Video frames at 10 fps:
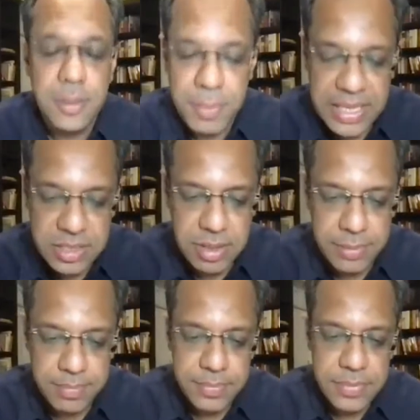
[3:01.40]
the
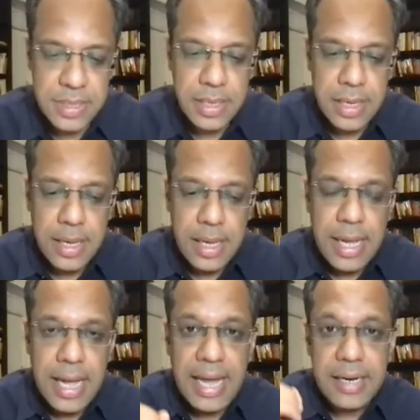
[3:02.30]
mainstream?
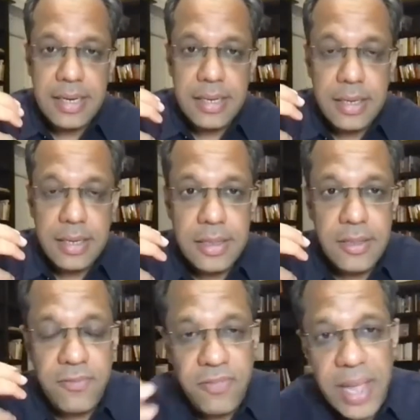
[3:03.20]
And
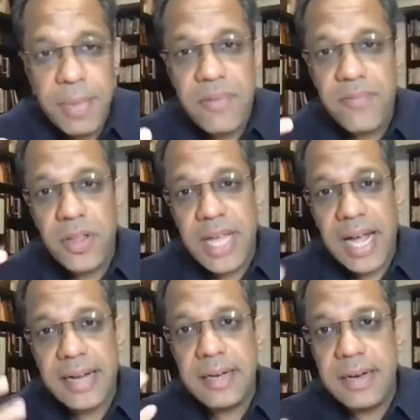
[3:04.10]
the framing for
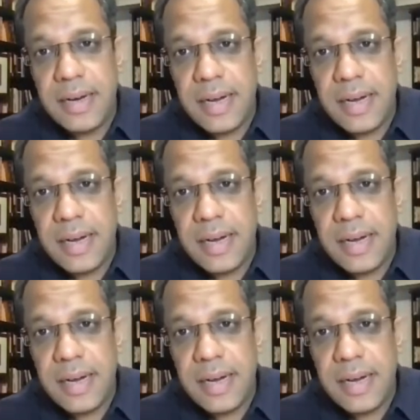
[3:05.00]
that